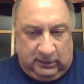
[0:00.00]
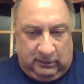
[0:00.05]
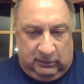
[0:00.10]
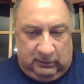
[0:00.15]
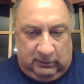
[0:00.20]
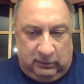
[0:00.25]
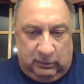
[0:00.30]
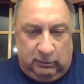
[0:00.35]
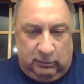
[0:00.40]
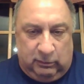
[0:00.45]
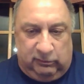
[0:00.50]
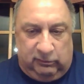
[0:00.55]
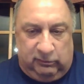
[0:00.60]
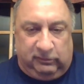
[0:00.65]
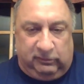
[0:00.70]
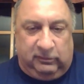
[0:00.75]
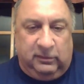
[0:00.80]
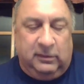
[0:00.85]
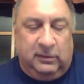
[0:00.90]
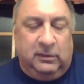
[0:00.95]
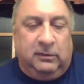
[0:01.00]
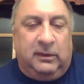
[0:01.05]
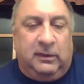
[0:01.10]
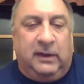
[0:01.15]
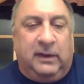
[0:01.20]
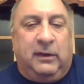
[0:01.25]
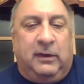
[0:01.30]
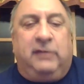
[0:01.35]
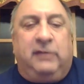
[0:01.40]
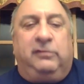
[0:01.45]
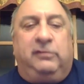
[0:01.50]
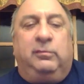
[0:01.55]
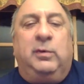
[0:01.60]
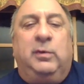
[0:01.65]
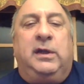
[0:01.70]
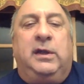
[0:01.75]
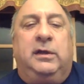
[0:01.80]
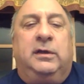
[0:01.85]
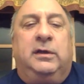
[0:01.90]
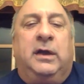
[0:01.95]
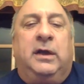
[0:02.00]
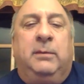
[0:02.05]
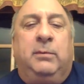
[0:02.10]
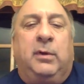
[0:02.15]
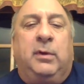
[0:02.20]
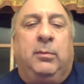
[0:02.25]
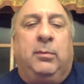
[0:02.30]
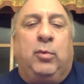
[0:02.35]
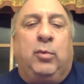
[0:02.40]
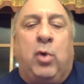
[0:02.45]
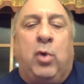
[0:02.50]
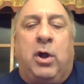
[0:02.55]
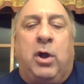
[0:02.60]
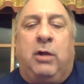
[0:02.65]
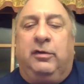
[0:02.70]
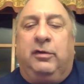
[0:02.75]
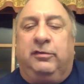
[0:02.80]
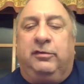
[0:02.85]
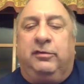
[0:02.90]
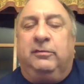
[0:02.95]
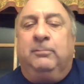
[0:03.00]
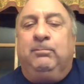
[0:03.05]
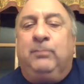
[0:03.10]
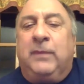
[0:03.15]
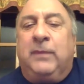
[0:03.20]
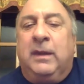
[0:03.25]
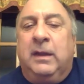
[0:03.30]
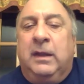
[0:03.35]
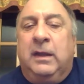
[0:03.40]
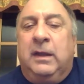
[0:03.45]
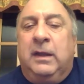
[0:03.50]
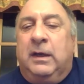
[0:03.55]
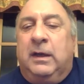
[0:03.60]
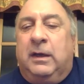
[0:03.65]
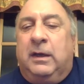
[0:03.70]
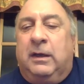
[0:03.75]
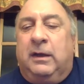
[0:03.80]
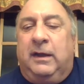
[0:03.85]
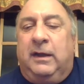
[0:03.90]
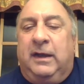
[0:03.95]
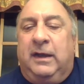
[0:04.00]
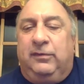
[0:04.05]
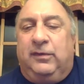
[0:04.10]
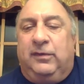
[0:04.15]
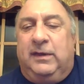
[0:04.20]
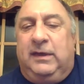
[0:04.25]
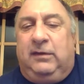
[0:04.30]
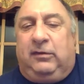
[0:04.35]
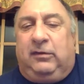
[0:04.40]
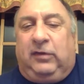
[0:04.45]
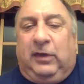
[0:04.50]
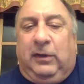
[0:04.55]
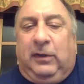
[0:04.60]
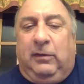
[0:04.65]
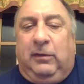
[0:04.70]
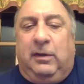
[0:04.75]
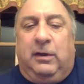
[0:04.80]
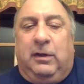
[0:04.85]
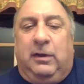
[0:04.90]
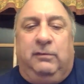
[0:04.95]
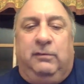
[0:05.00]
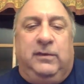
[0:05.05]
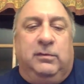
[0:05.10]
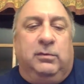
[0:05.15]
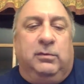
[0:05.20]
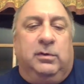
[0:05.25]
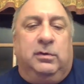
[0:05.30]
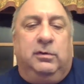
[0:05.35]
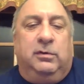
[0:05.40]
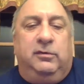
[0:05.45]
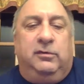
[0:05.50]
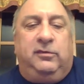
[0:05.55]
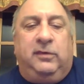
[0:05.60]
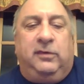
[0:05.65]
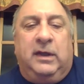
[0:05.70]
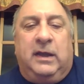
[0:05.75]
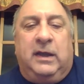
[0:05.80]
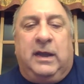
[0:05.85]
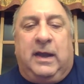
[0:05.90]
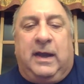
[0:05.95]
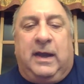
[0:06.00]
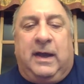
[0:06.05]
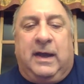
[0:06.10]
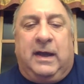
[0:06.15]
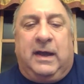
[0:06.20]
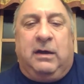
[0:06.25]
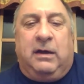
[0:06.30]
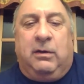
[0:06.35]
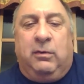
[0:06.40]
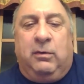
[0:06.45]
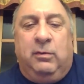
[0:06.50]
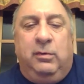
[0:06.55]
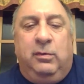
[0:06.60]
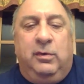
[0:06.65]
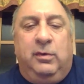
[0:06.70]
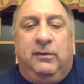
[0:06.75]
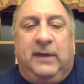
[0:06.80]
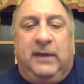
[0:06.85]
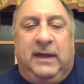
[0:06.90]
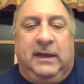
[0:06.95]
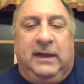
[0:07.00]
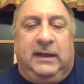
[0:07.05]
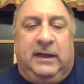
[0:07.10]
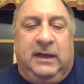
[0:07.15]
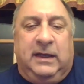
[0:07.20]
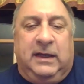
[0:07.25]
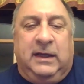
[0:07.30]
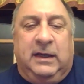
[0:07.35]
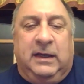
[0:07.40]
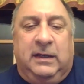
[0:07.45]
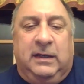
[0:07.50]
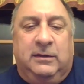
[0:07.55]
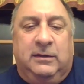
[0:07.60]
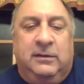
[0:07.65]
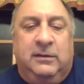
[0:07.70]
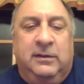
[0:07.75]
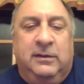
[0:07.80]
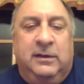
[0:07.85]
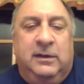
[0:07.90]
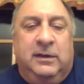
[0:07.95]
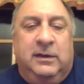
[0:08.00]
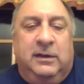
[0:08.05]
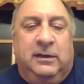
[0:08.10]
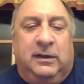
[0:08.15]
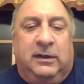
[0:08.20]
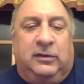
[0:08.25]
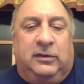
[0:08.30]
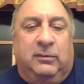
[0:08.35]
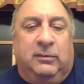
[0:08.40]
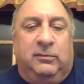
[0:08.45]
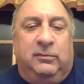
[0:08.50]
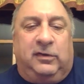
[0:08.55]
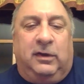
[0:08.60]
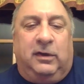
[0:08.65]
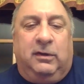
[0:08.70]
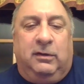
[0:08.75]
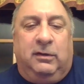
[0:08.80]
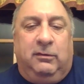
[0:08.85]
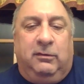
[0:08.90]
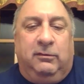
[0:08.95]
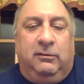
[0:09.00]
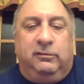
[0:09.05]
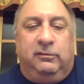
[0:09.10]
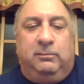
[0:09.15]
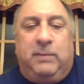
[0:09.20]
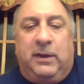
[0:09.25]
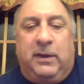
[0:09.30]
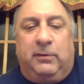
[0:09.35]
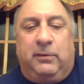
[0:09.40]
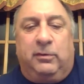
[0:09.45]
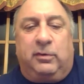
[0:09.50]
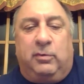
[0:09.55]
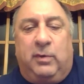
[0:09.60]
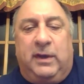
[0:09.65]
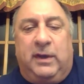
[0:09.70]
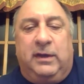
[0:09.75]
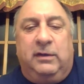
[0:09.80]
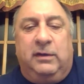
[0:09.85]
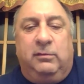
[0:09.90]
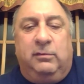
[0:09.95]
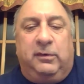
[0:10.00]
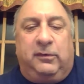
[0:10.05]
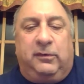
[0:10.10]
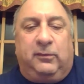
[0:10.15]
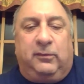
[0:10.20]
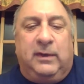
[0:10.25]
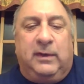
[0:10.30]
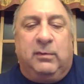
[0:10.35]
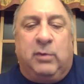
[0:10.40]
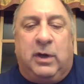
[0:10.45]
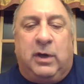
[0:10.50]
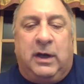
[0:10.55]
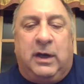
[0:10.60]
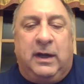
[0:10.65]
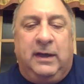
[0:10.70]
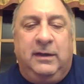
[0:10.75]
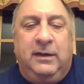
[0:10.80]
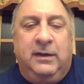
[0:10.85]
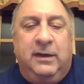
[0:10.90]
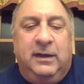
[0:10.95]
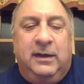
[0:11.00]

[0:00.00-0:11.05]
news late last week on Bubba Wallace. Anthony, tell our viewers how they can get themselves better acquainted with 3 Wide,